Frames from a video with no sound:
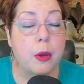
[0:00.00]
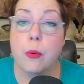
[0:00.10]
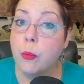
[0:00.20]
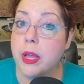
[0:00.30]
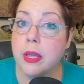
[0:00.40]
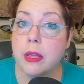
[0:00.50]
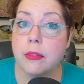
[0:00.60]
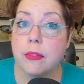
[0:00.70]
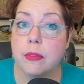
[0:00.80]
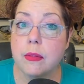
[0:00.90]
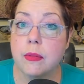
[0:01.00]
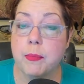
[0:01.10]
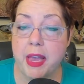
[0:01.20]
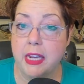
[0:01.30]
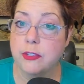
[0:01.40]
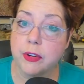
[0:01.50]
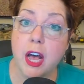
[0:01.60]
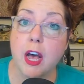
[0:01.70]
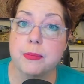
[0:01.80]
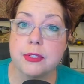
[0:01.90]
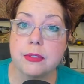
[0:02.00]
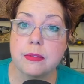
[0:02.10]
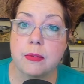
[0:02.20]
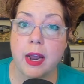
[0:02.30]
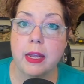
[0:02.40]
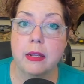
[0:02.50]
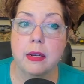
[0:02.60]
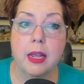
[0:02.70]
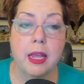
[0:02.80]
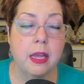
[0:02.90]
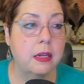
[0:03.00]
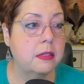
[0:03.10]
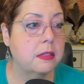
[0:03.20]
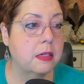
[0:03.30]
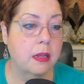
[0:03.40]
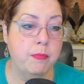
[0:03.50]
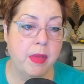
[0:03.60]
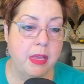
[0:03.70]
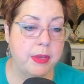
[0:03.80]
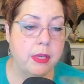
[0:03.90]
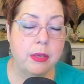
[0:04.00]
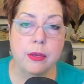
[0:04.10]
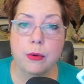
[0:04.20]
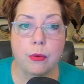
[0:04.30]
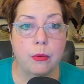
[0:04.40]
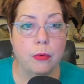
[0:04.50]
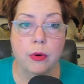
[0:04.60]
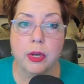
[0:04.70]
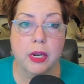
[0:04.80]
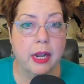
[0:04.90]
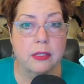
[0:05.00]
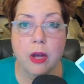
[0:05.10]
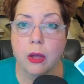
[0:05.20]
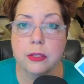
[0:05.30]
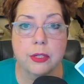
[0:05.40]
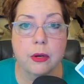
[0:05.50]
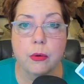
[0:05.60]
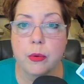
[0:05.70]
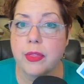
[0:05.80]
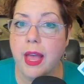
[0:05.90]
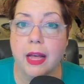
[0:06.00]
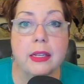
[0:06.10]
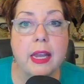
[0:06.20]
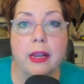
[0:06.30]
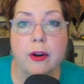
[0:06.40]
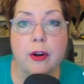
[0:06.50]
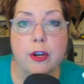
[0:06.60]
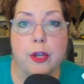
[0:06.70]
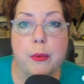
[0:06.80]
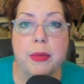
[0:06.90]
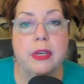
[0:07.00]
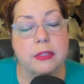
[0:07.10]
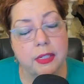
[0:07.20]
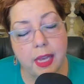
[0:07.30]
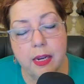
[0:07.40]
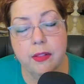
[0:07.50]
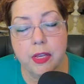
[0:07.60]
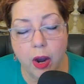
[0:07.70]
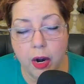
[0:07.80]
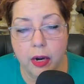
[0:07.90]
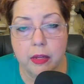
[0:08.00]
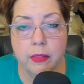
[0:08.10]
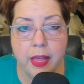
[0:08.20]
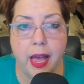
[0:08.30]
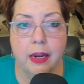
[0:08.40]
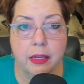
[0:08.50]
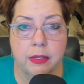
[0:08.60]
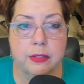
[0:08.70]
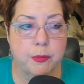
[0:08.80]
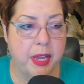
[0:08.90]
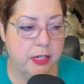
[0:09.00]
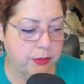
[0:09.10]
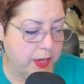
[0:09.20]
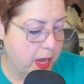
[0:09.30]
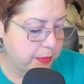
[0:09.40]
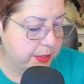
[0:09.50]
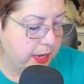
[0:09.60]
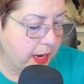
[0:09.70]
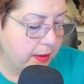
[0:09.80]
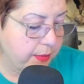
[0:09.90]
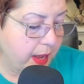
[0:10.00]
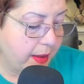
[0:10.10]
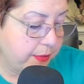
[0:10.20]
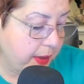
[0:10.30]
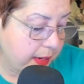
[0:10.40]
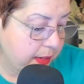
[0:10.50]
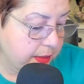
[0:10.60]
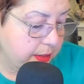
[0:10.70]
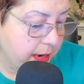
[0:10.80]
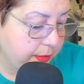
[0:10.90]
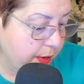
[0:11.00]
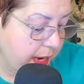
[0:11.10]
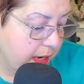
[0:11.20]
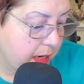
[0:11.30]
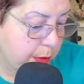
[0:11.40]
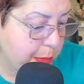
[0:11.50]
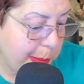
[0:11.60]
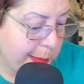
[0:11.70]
with the Page of Cups, right? And maybe you will connect also with Alligator, because again, in the arc, that is the Page of Cups. And I find it's never any